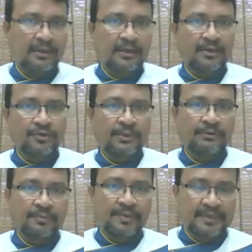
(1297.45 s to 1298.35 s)
You have
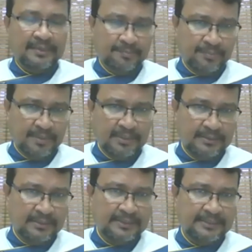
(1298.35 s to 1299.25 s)
to buy in bulk and
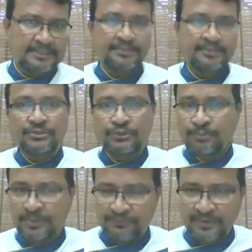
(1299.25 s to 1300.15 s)
it has to be
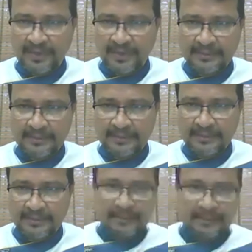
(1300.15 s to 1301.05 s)
super fine.
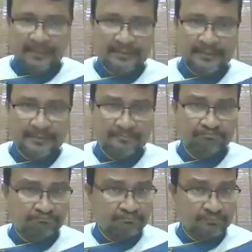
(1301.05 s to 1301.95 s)
And
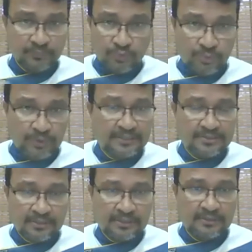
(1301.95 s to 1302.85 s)
um, though it is
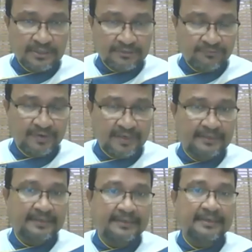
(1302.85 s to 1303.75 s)
not refined,
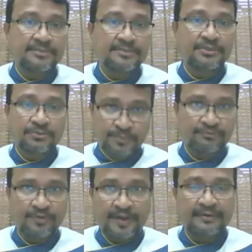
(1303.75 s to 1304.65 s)
it has to be super
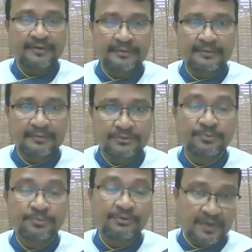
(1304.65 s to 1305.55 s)
fine, uh,
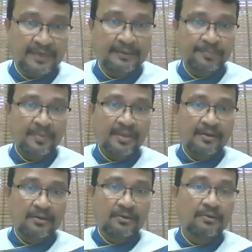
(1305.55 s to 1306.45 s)
super fine
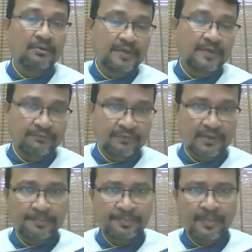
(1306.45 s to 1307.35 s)
uh, whole wheat flour.